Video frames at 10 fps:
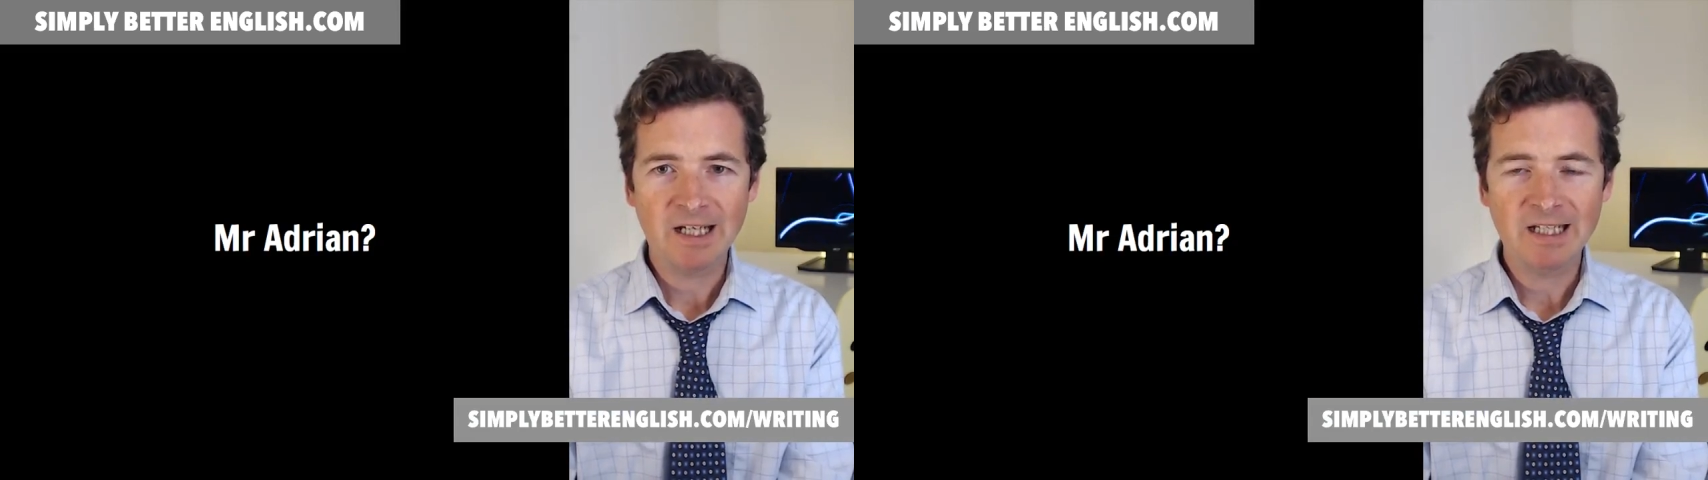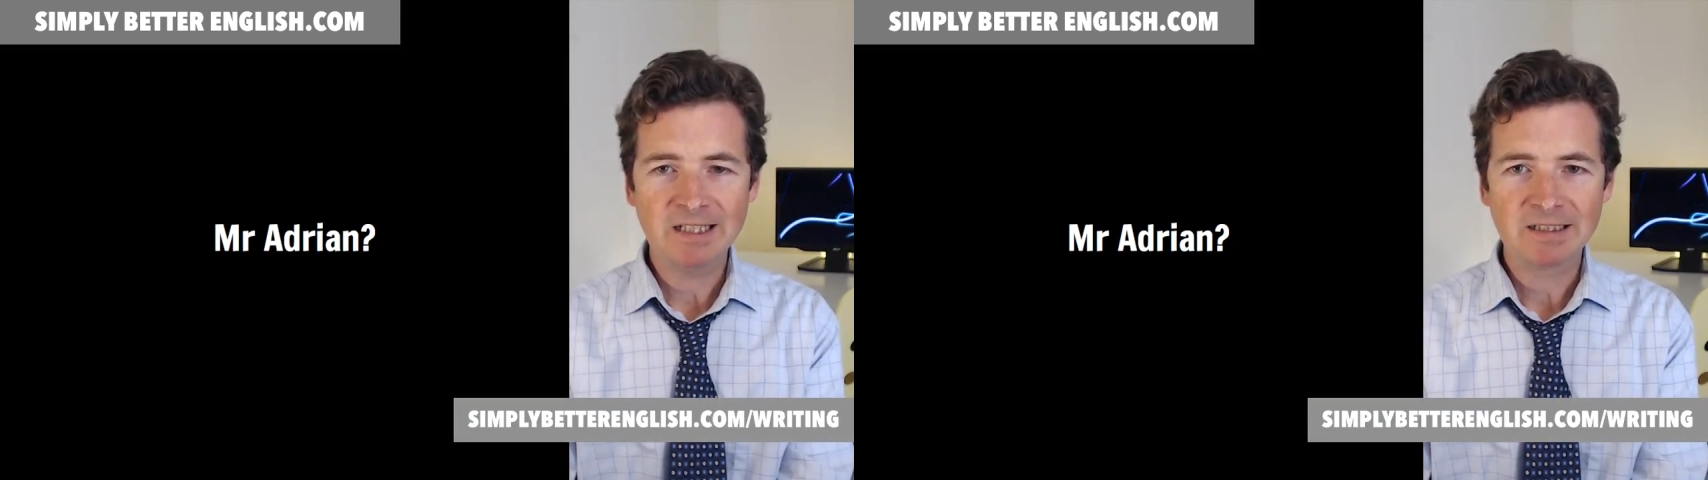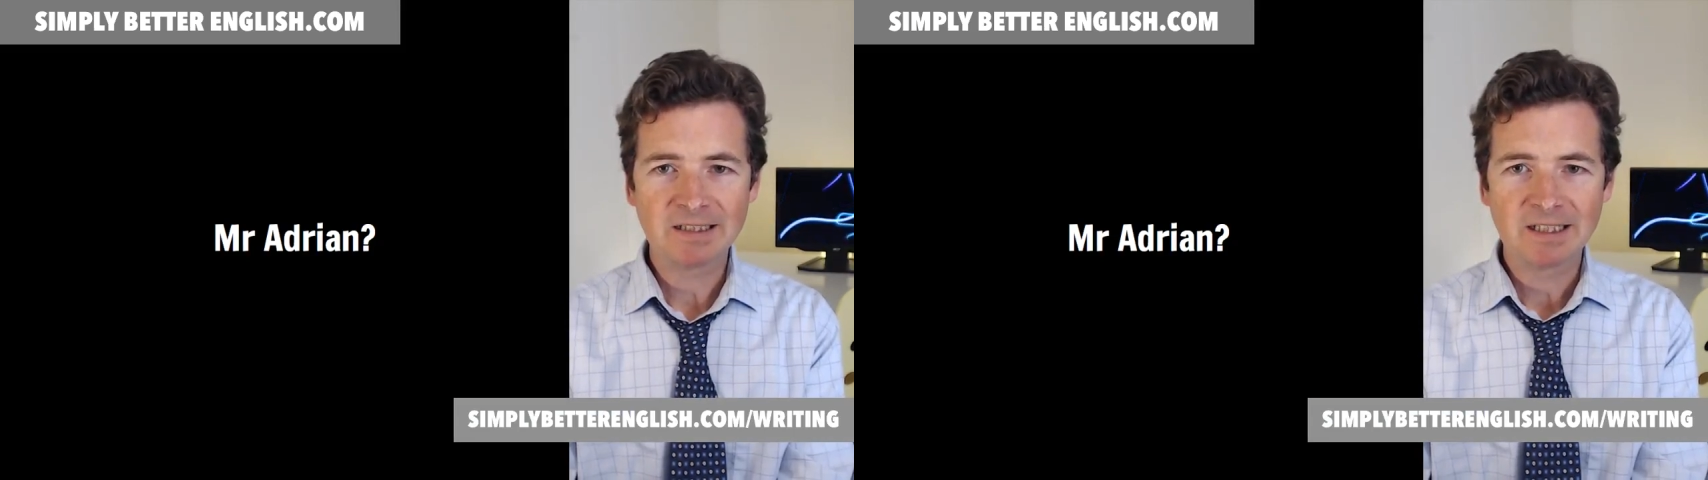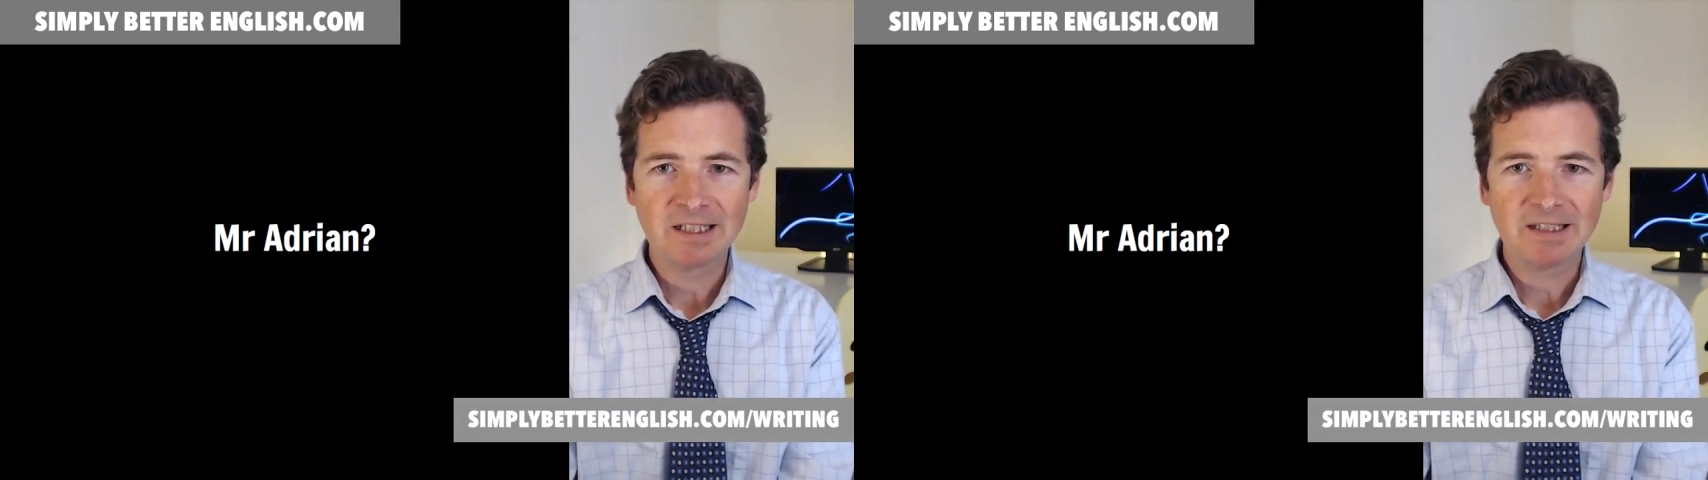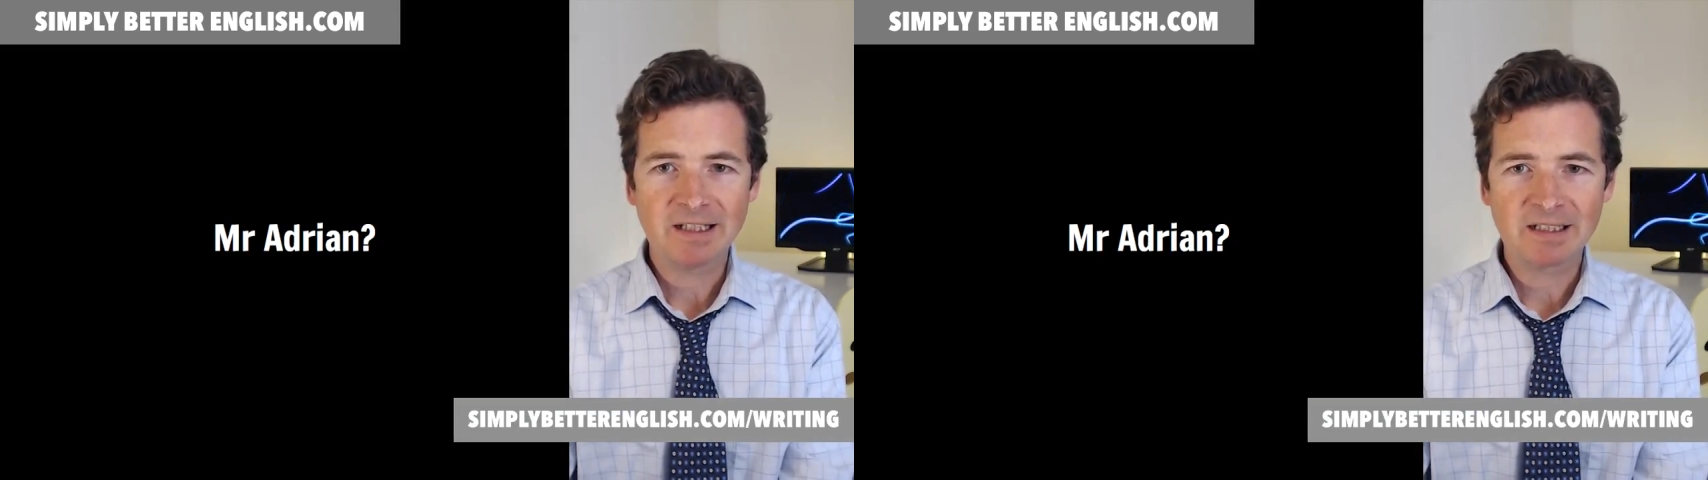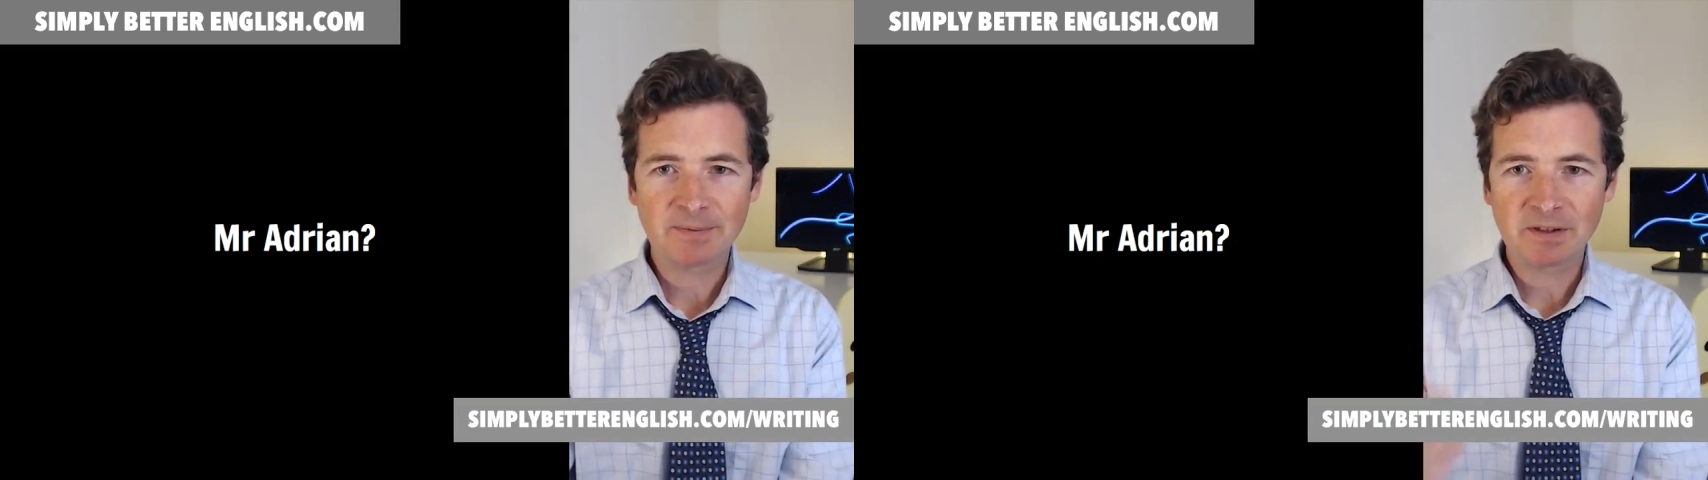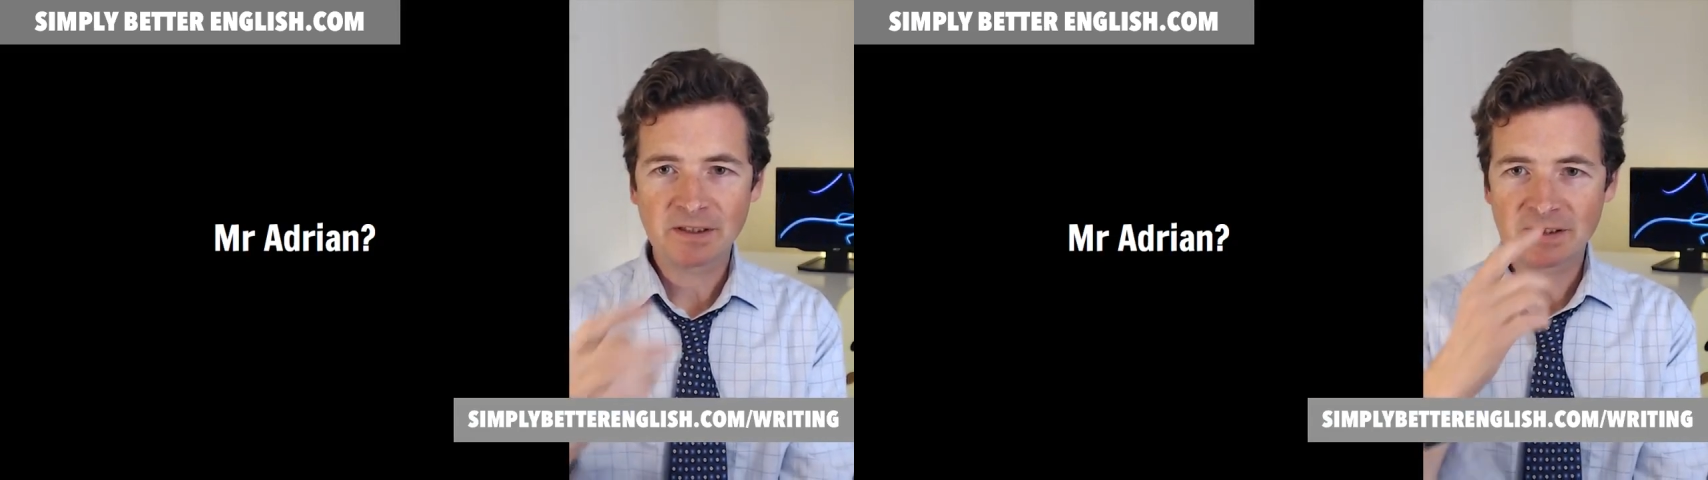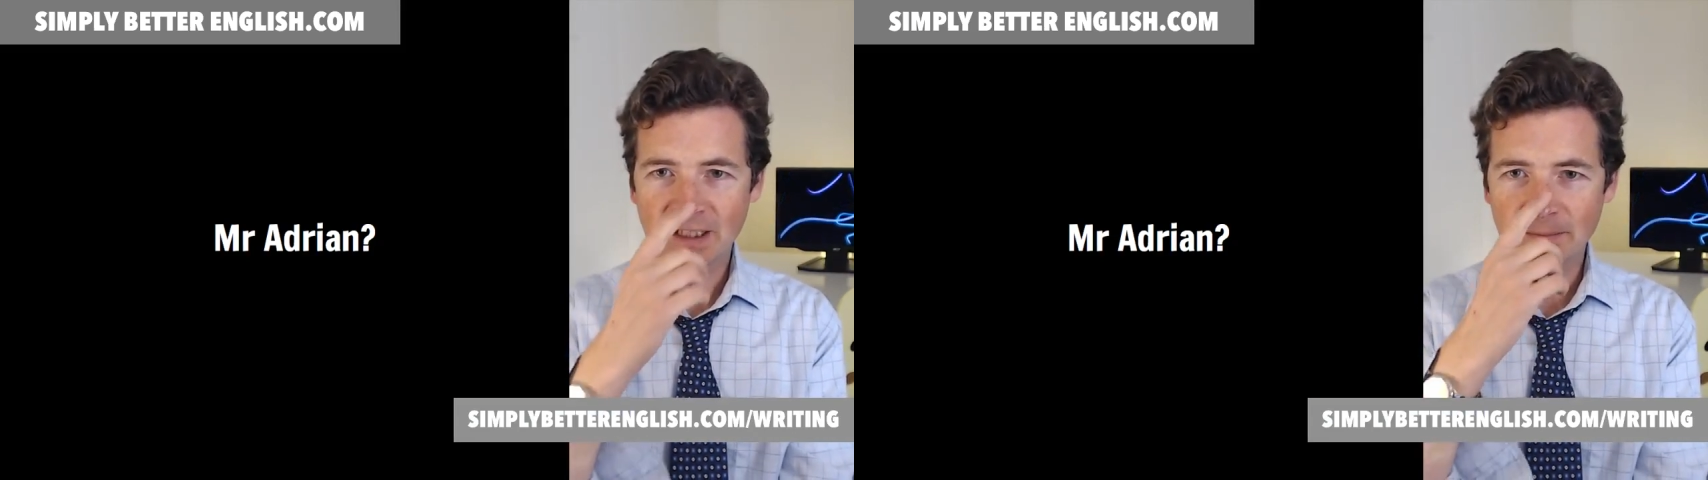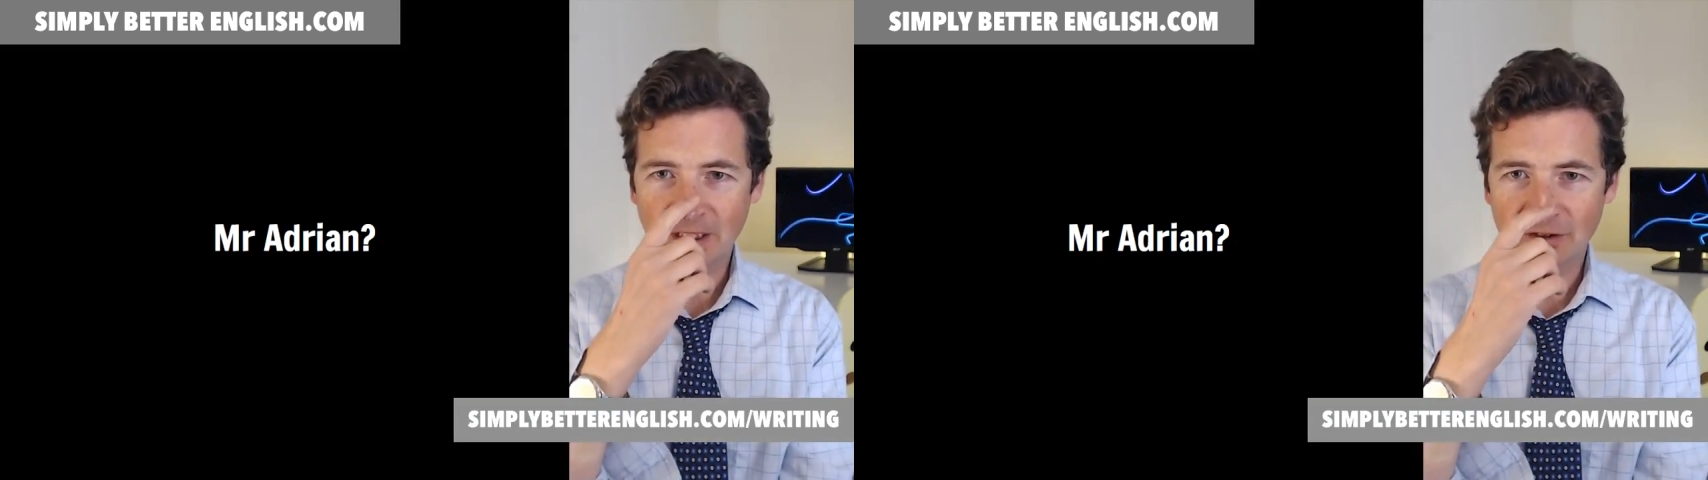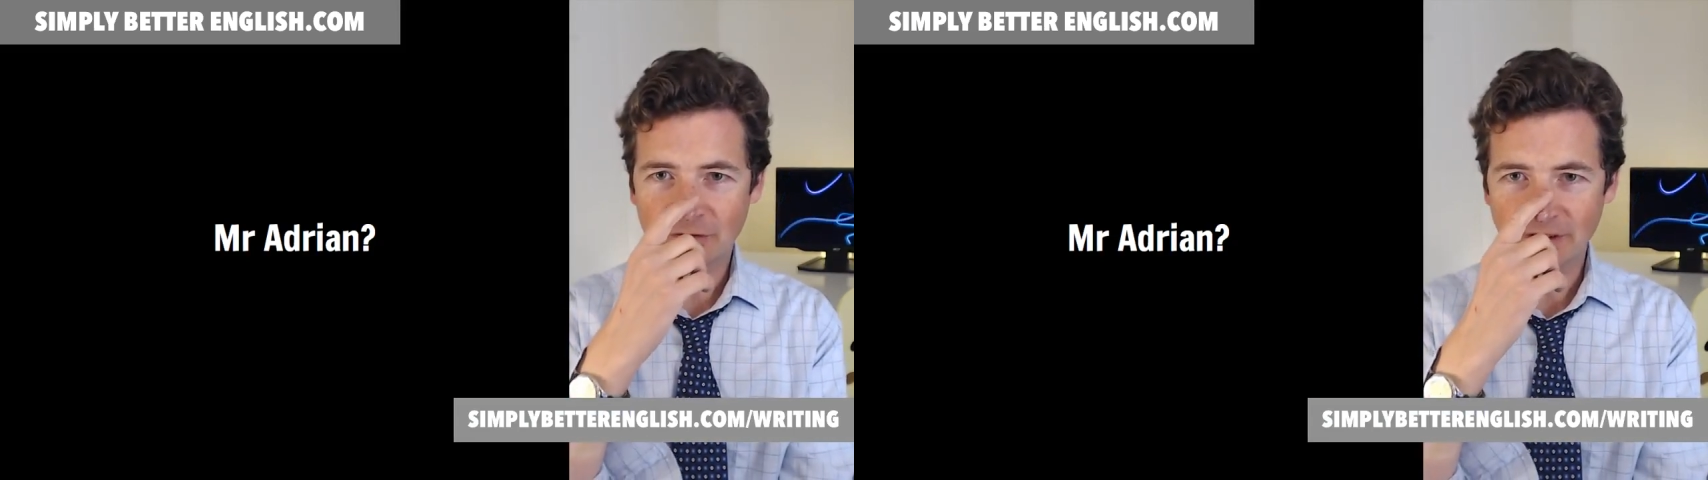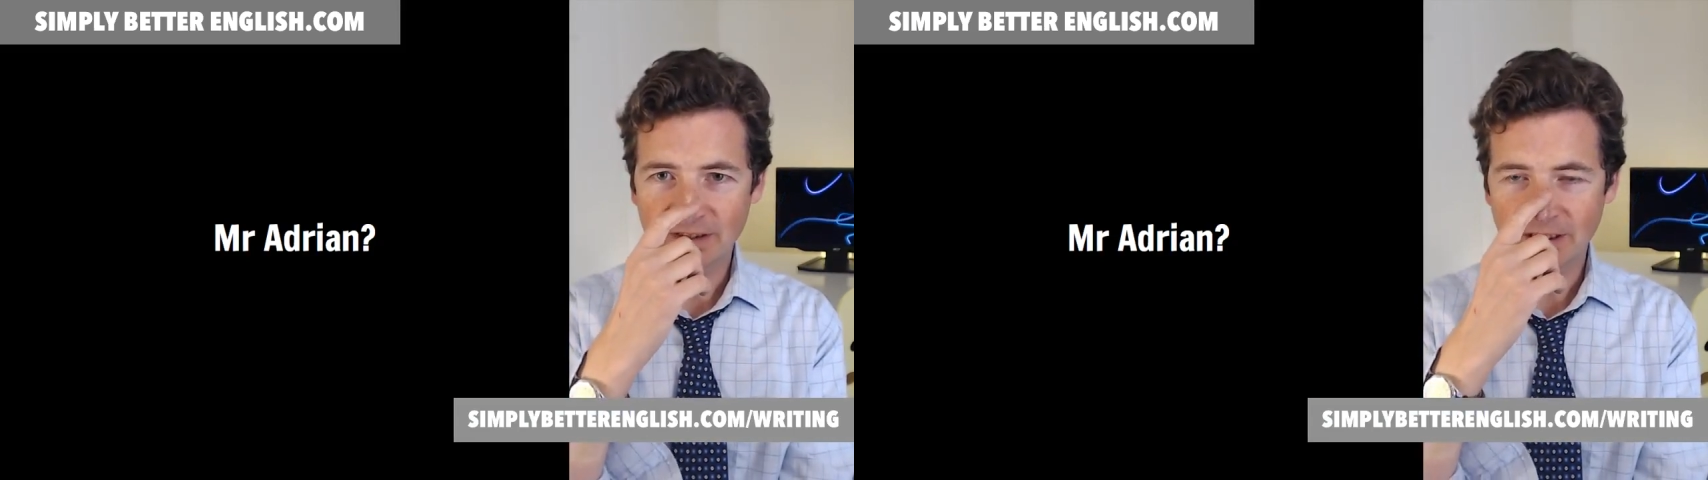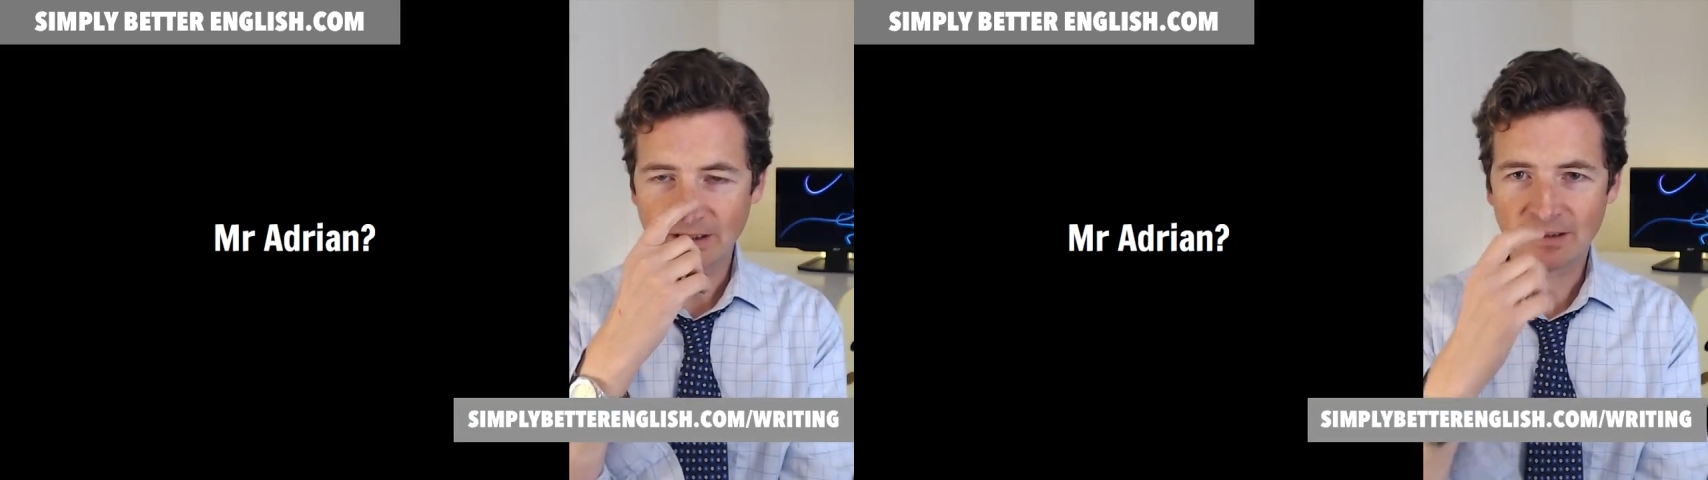And that is because in some countries,